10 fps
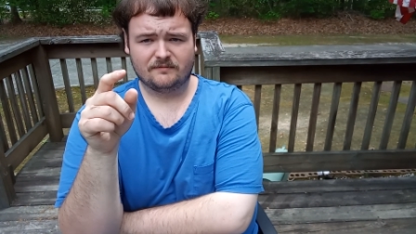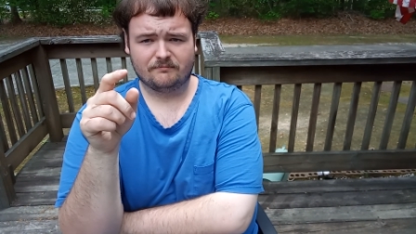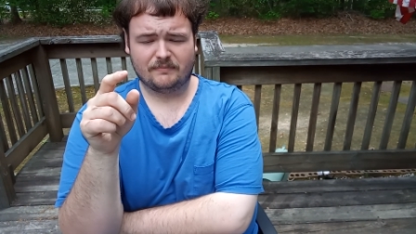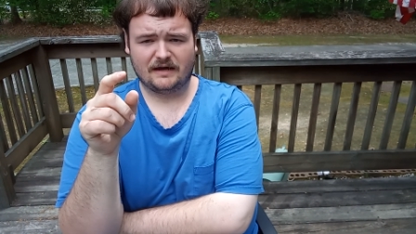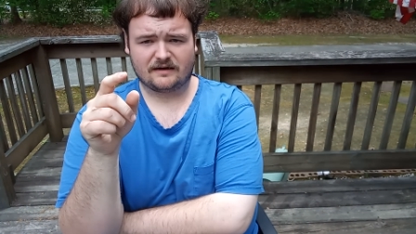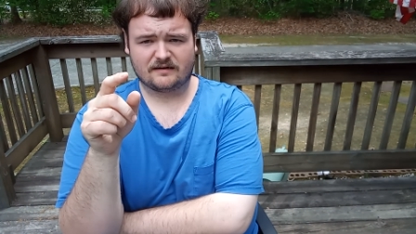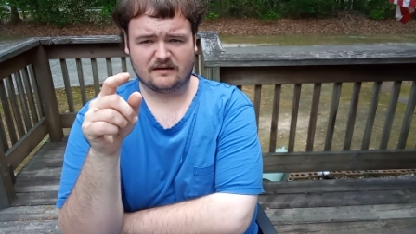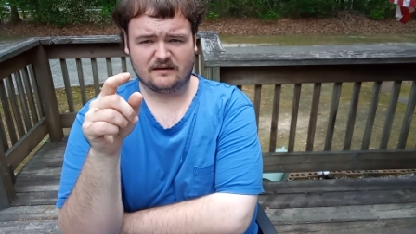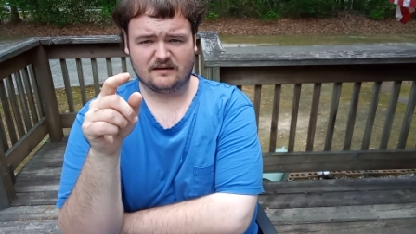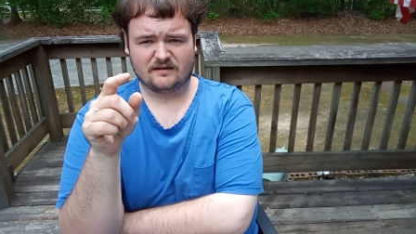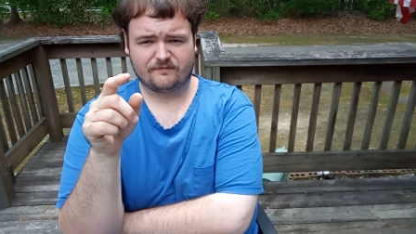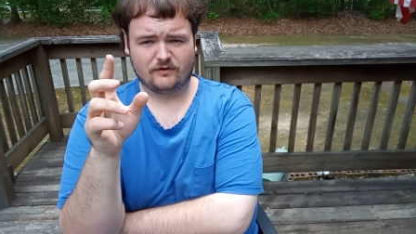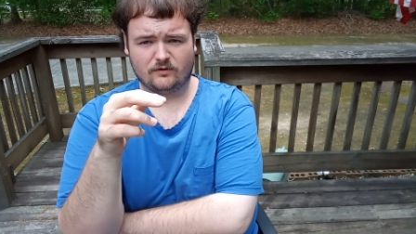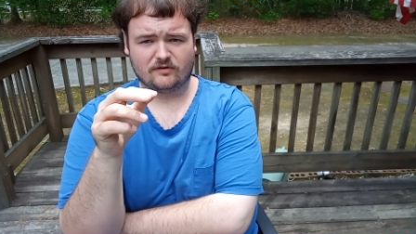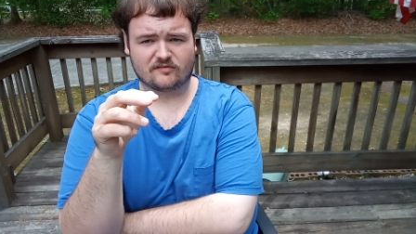back uh, a few
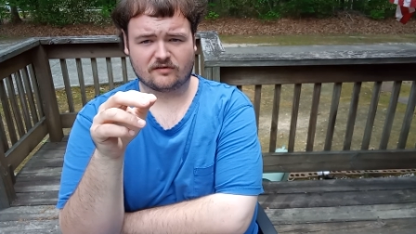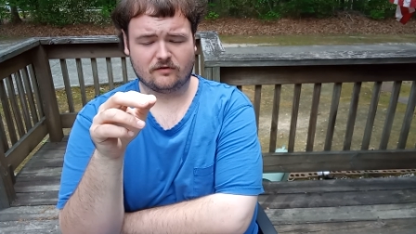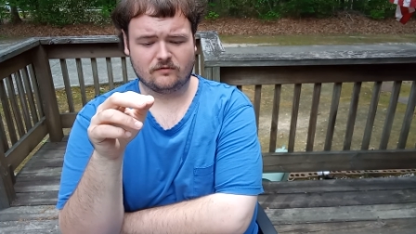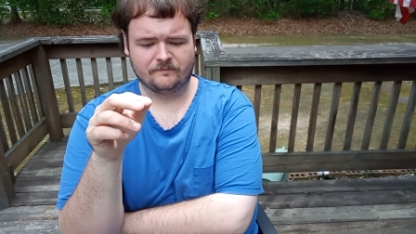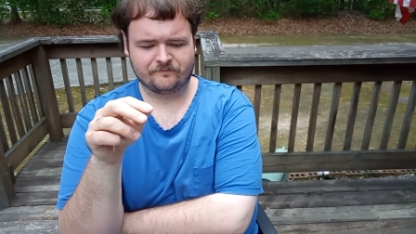years ago,